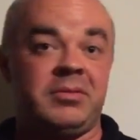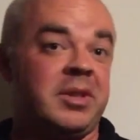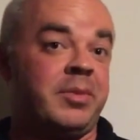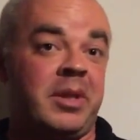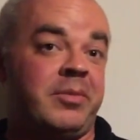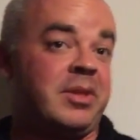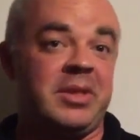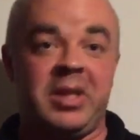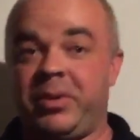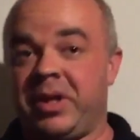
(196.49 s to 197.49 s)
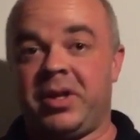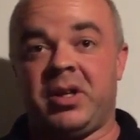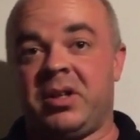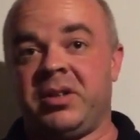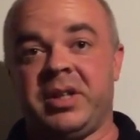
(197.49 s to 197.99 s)
Sometimes it's not wet at
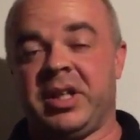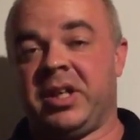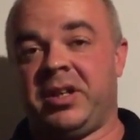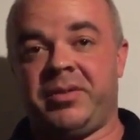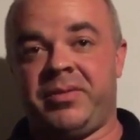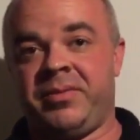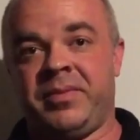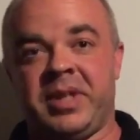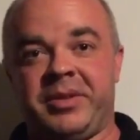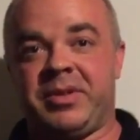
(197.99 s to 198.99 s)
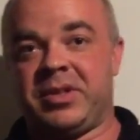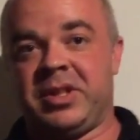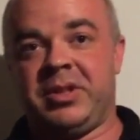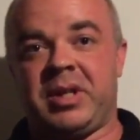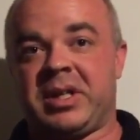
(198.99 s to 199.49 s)
all. If the
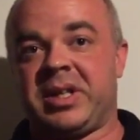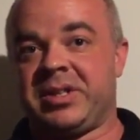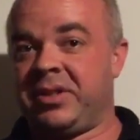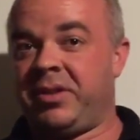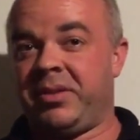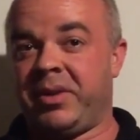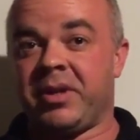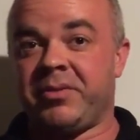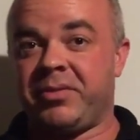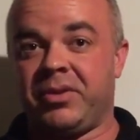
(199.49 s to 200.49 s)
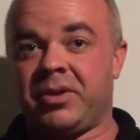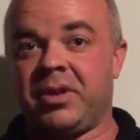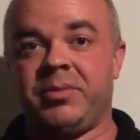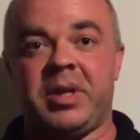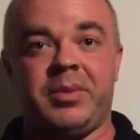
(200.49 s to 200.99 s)
sheetrock doesn't go all the way to the
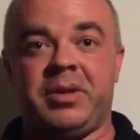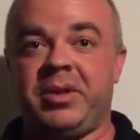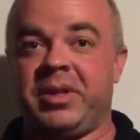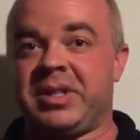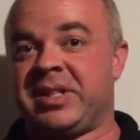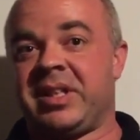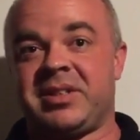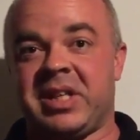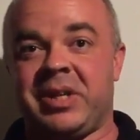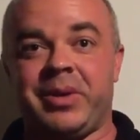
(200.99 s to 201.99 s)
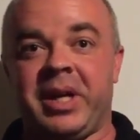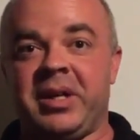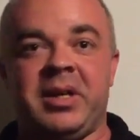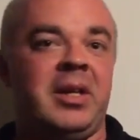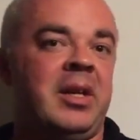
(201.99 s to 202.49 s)
floor, maybe only the studs got wet,